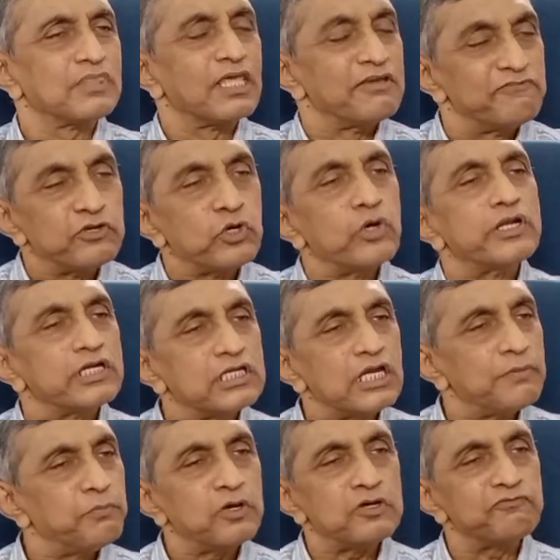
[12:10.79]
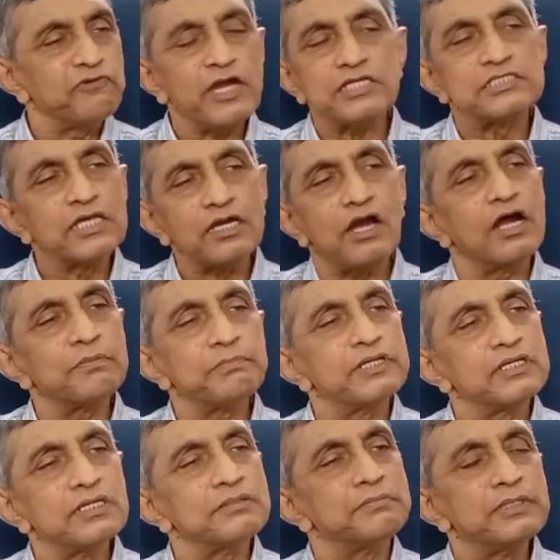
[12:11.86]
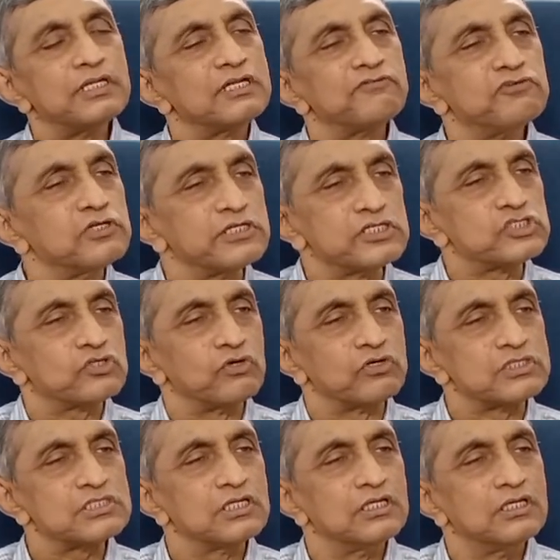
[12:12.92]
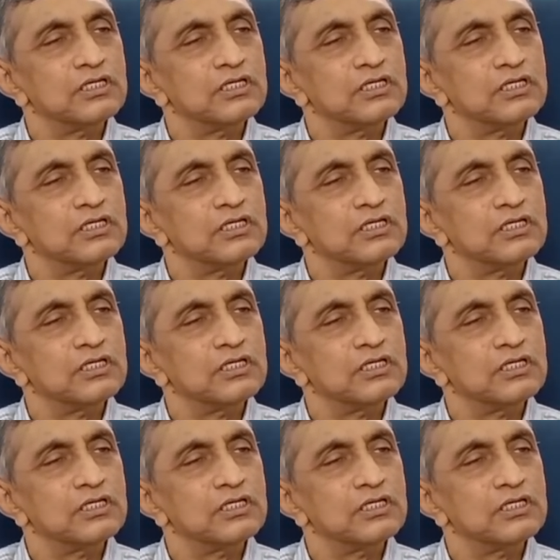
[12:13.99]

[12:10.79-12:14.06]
If you don't agree upon facts, there can't be any meaningful discourse.